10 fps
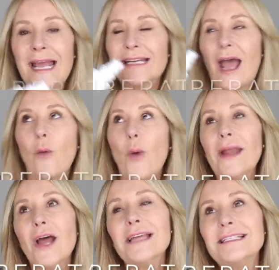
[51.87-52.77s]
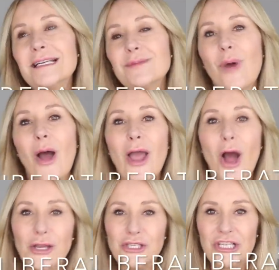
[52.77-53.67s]
Now, when I did my
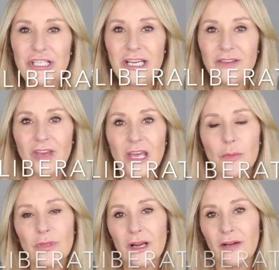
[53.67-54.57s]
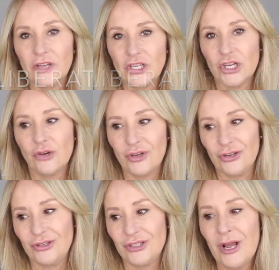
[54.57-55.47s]
IGTV with the lovely Joe
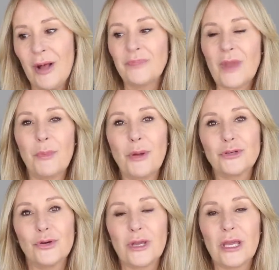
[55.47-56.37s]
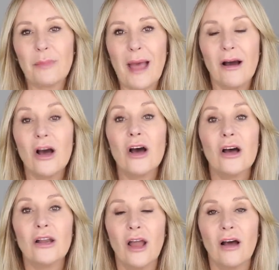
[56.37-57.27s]
Good, and we were talking about
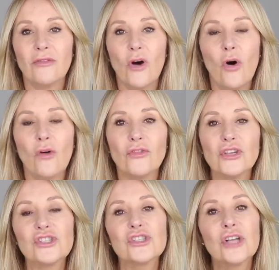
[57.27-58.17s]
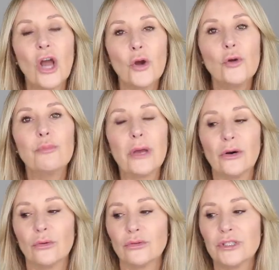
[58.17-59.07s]
her love of the slow
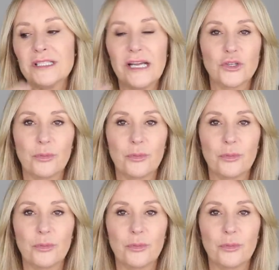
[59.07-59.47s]
build St.